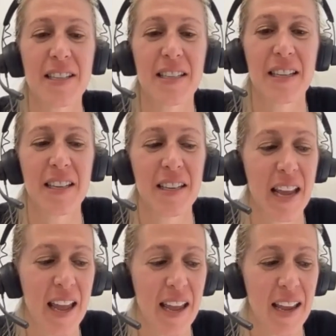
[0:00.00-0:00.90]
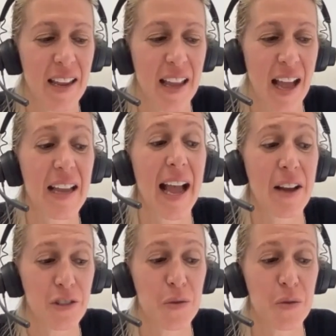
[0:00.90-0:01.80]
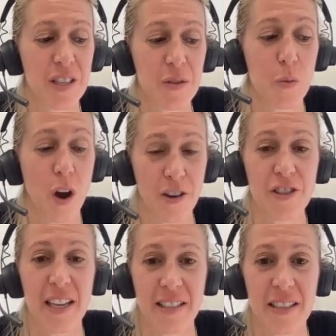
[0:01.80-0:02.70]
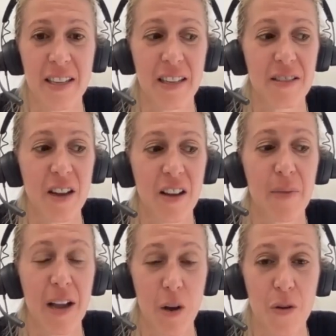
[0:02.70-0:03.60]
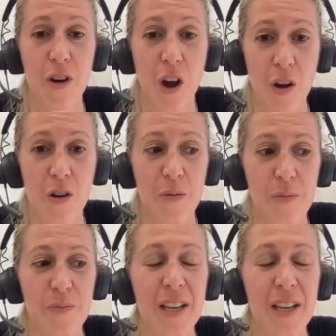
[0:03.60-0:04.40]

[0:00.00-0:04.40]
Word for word: did a I outsourced water testing of my own home.